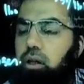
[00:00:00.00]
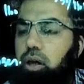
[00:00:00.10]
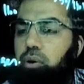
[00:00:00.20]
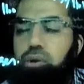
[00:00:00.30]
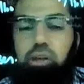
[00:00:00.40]

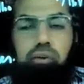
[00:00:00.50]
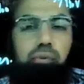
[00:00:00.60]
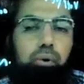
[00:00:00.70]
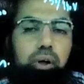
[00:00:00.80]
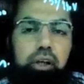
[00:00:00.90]
Now this
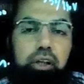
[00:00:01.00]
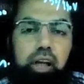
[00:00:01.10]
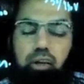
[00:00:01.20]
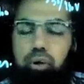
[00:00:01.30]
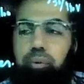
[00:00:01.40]
voltage
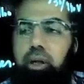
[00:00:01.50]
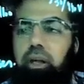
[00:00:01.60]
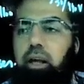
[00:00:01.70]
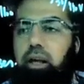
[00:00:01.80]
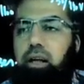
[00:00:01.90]
cannot be
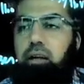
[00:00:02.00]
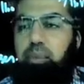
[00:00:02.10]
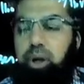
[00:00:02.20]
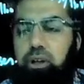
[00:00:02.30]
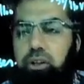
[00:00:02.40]
directly
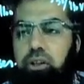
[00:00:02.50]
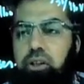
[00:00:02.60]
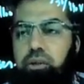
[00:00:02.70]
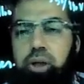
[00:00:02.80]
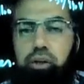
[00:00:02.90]
measured.
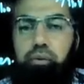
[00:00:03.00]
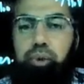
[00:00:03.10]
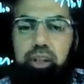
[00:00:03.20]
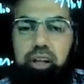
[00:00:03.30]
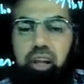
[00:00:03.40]
You cannot
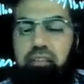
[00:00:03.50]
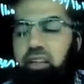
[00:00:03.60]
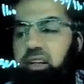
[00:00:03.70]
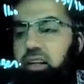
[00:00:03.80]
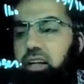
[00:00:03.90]
measure
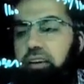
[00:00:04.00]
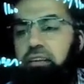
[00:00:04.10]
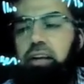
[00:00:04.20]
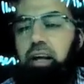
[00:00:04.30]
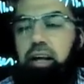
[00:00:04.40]
1100
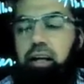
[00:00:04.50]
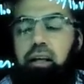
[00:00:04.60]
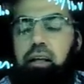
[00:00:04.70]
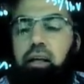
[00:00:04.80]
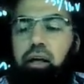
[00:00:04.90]
kV directly.